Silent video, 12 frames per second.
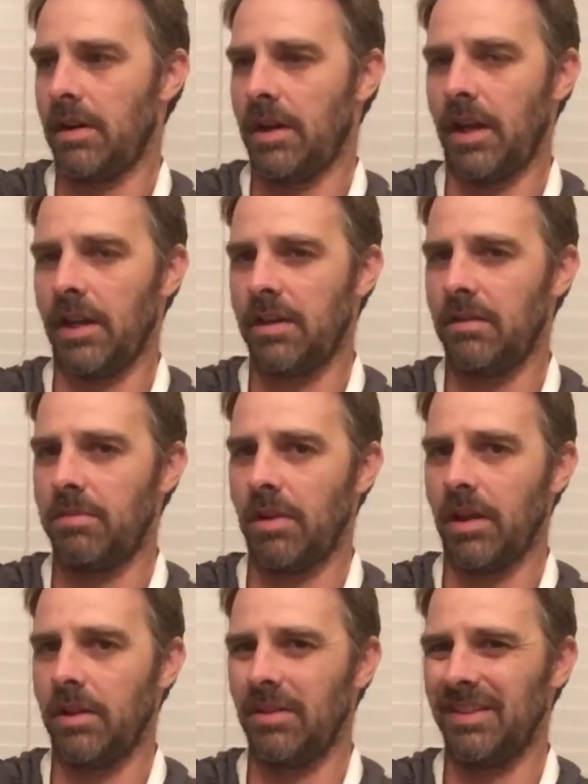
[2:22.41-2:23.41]
I could
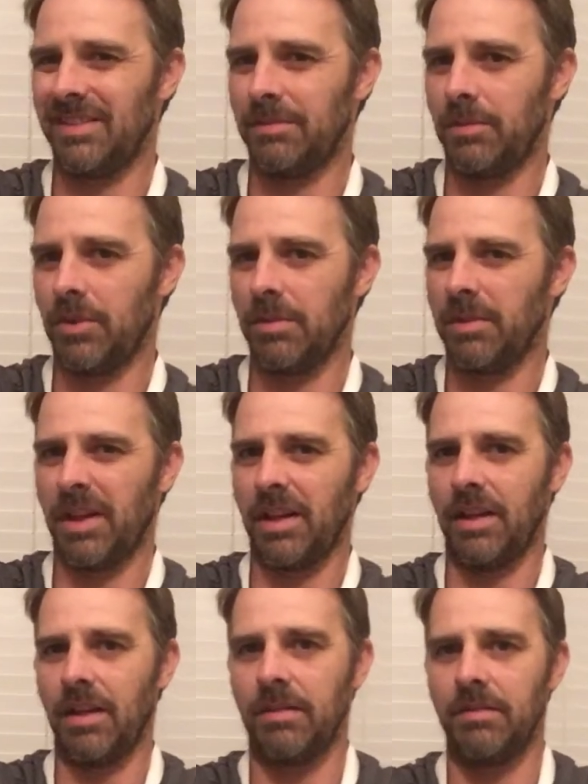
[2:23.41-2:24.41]
probably do a little more,
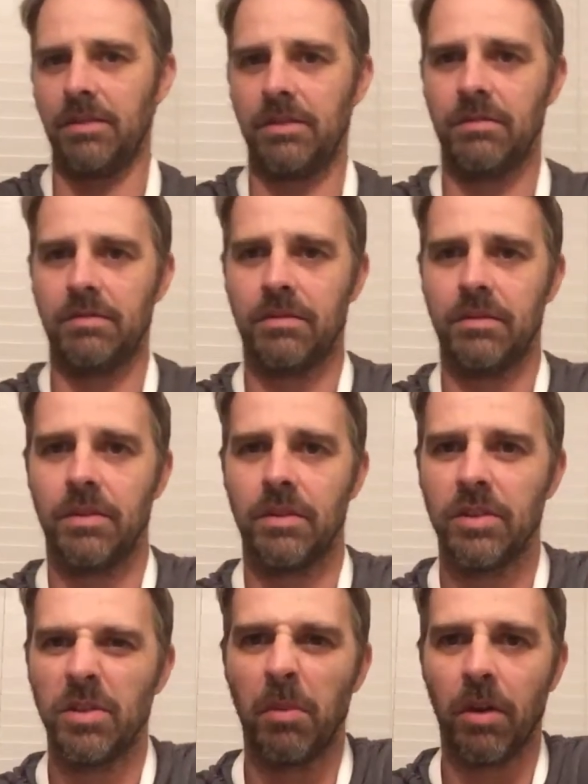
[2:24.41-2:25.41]
but
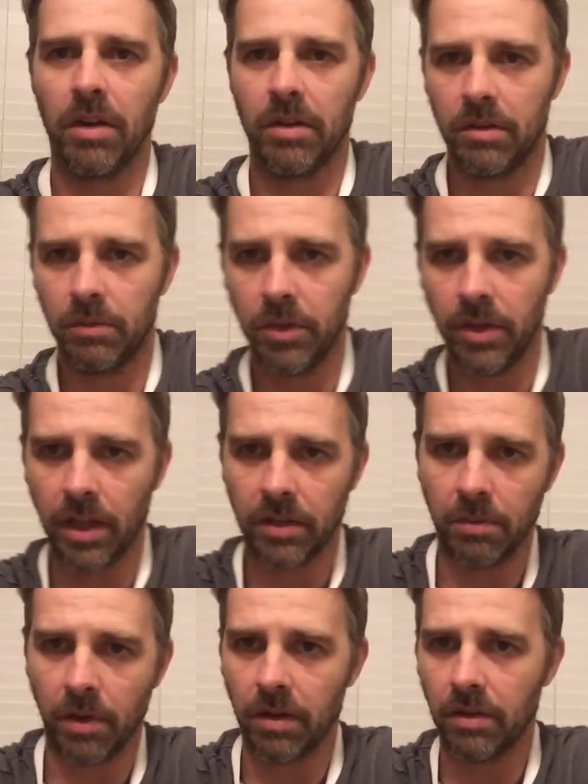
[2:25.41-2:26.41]
tomorrow. We'll do that
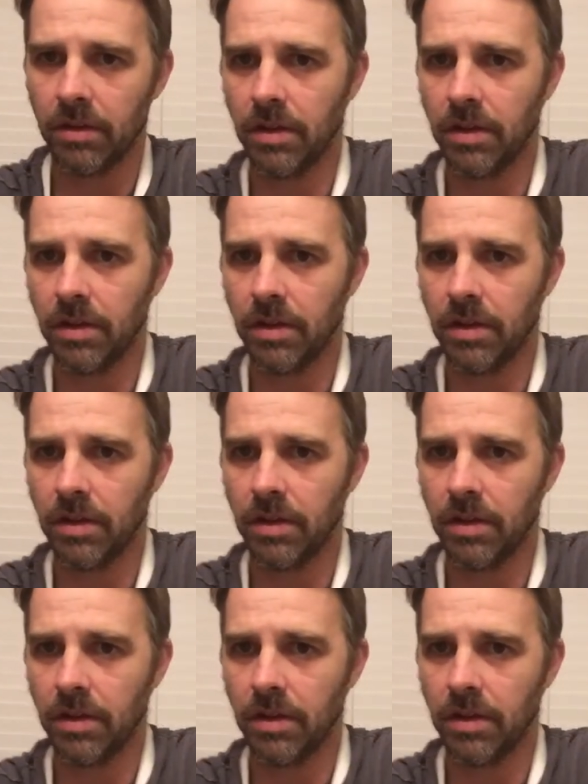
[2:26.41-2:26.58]
tomorrow.